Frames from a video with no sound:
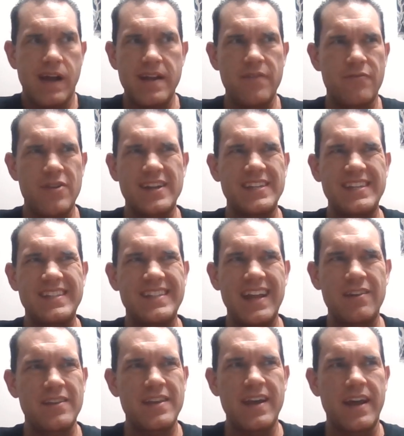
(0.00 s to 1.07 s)
I never actually,
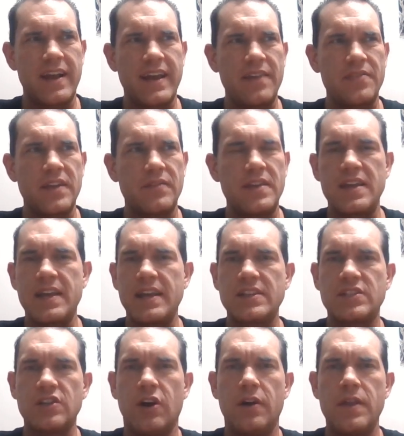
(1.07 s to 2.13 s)
I don't, yeah, I can't think of anything I
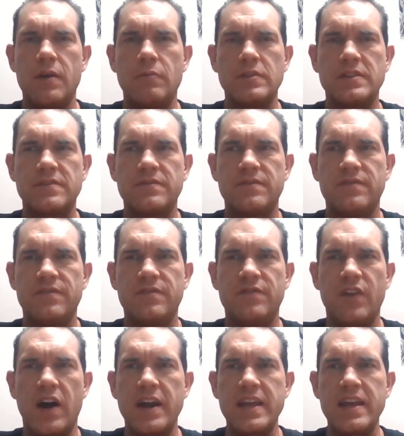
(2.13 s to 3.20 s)
saw that was
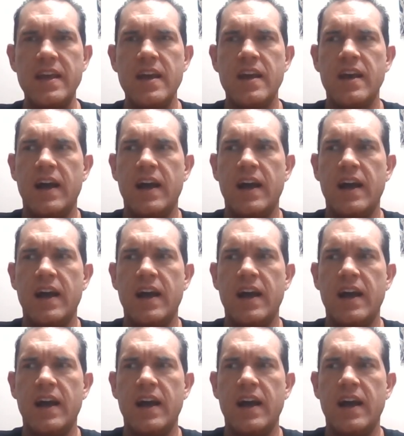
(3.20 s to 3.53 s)
funny.